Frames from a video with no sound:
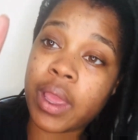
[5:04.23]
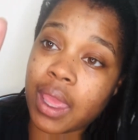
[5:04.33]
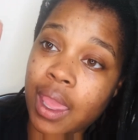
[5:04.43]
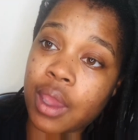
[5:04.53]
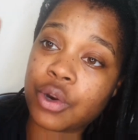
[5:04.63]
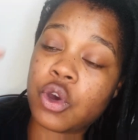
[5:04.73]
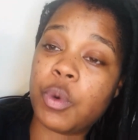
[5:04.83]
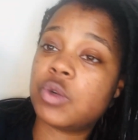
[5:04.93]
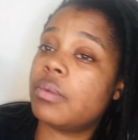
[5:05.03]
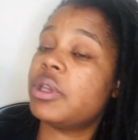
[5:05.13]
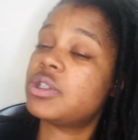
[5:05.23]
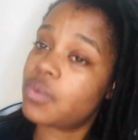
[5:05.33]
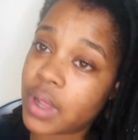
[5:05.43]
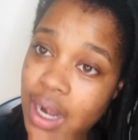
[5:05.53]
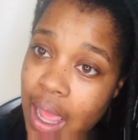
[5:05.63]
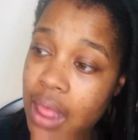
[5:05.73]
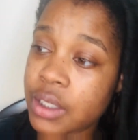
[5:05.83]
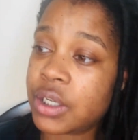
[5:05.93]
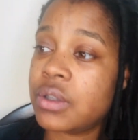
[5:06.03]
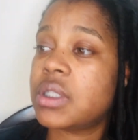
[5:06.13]
candle, which will be
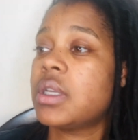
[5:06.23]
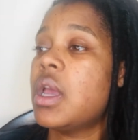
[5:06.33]
$20.